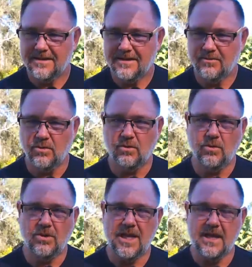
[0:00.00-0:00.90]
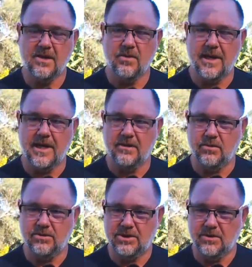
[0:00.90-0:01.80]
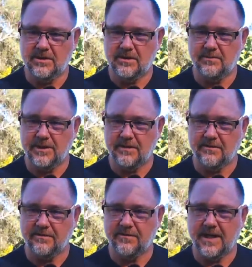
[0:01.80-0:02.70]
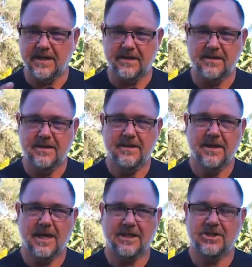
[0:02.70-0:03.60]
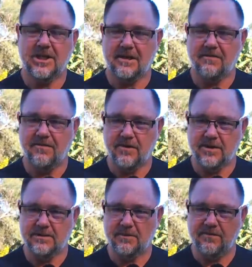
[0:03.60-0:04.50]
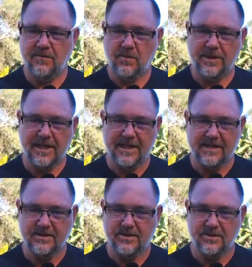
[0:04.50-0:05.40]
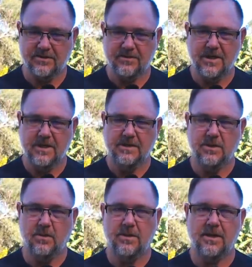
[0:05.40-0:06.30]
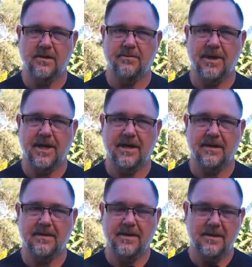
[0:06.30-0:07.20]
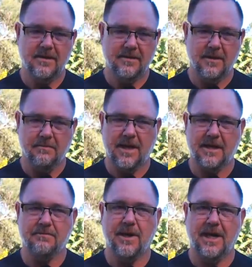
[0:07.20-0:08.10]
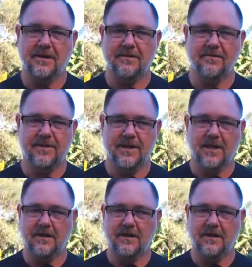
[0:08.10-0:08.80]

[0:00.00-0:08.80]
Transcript: We'll hang around. We'll do a little bit of a chat first before we get into talking about the main part of the video.